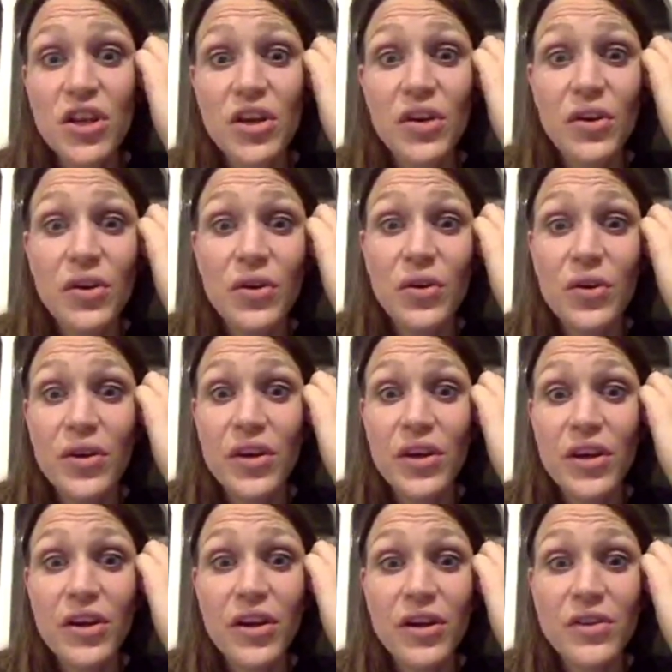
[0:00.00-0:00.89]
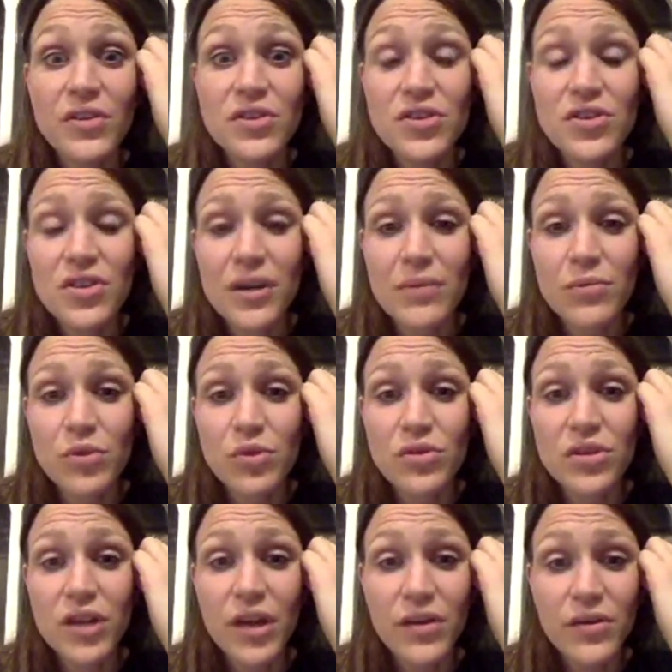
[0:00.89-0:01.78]
to, you know, scrambled
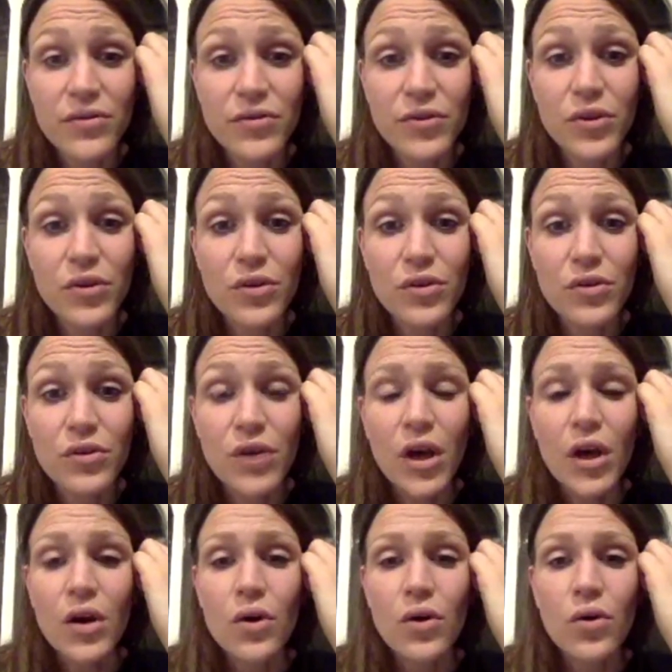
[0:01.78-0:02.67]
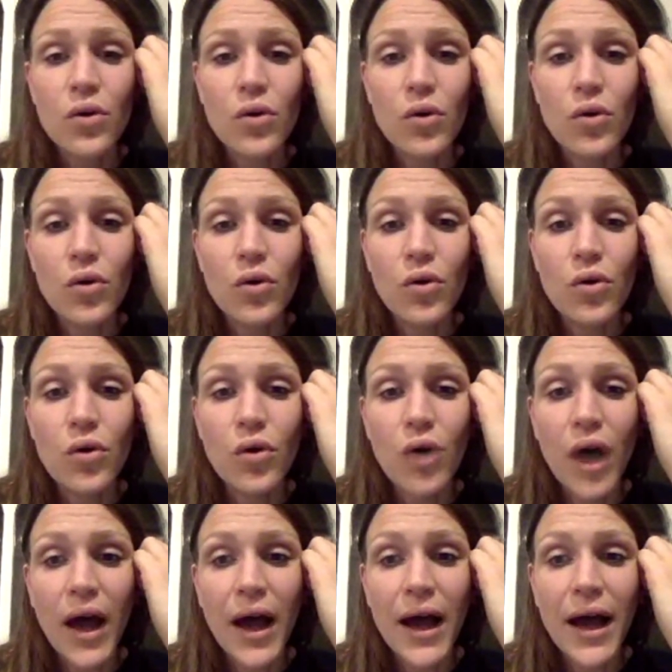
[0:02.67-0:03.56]
tofu, or
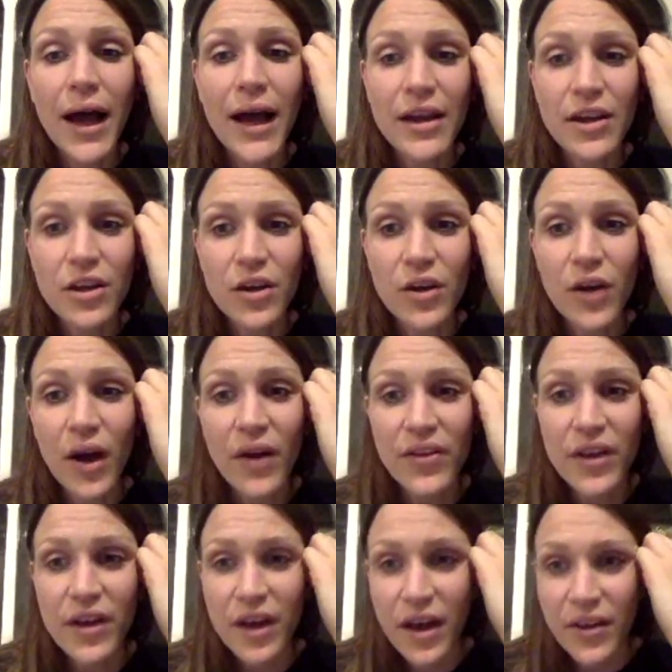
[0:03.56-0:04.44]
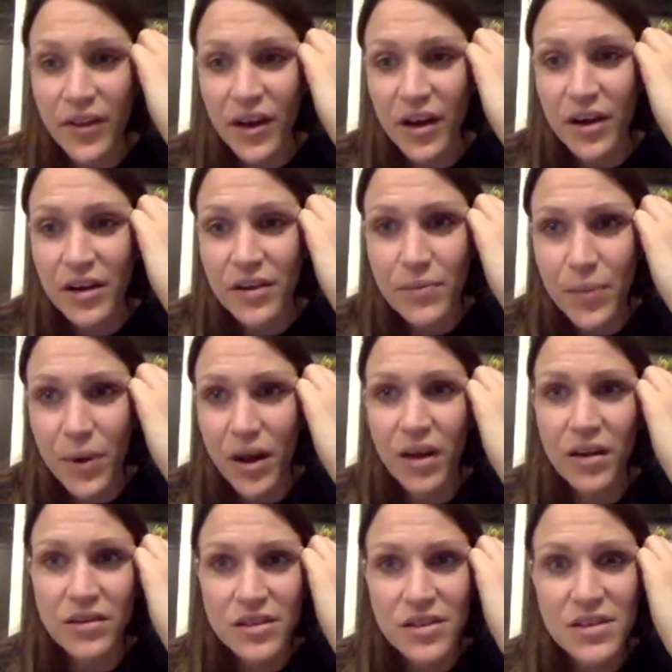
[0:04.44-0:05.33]
you know, other kind of
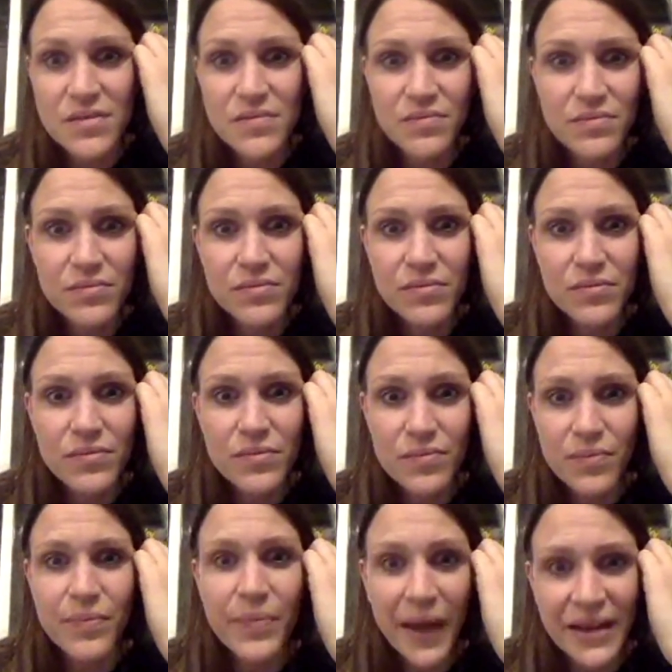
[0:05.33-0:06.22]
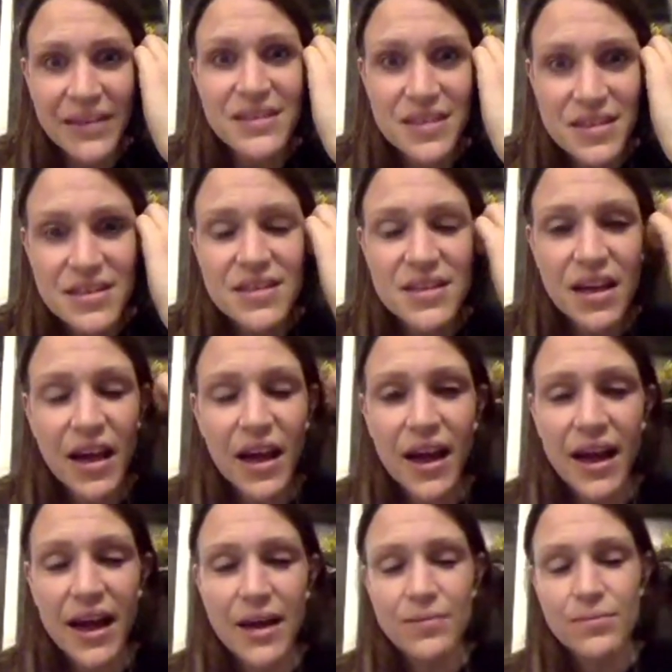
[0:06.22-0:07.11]
plants based
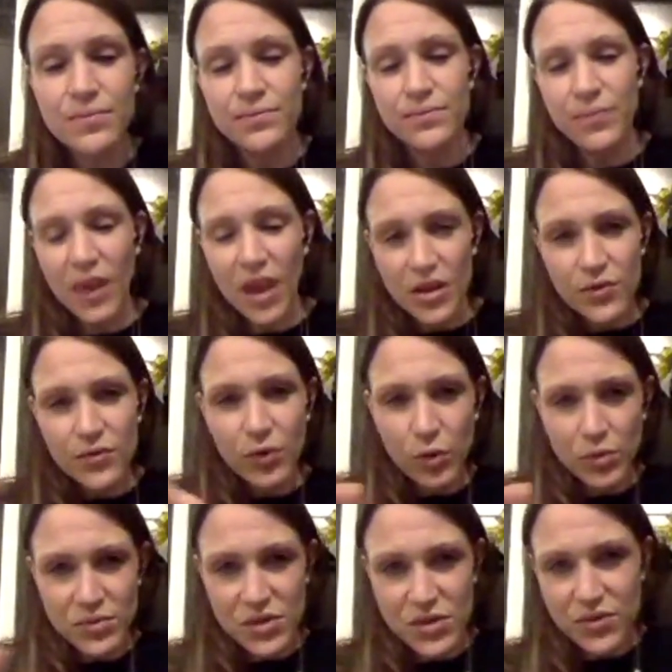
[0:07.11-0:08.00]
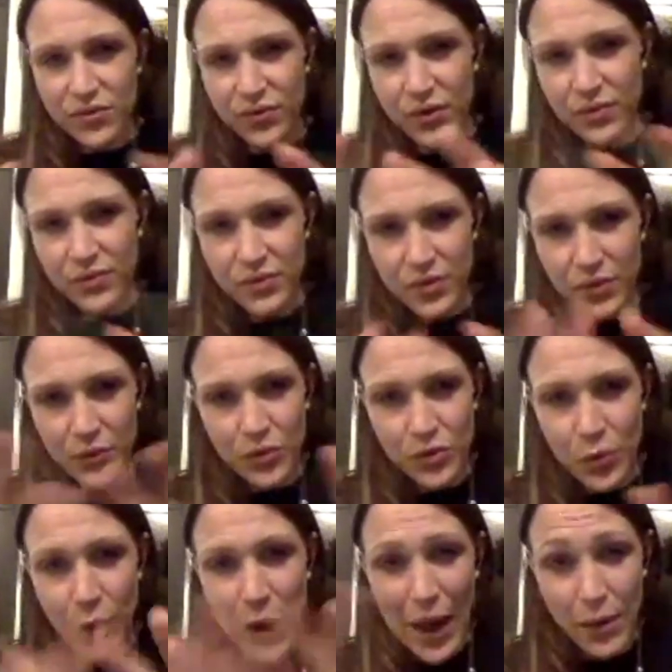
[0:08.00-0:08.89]
forms of that
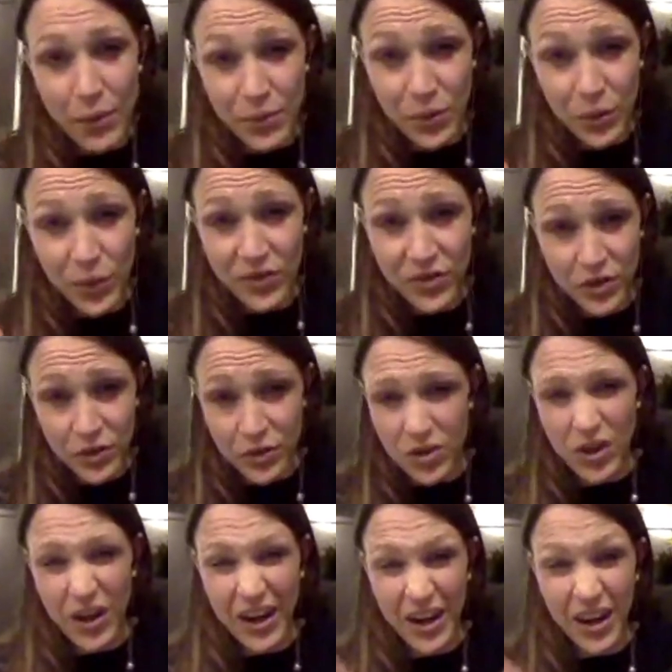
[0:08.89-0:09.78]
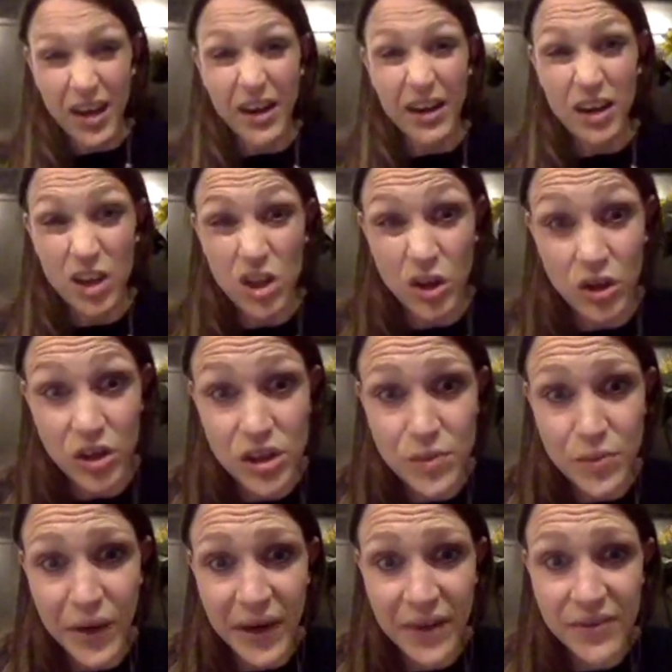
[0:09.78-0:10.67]
will help you with the, you know, kind of cooked
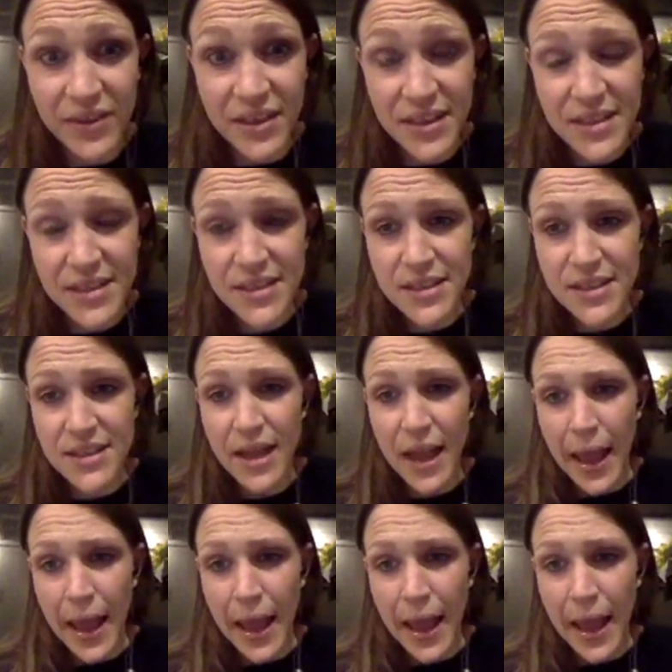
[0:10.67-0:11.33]
breakfasts.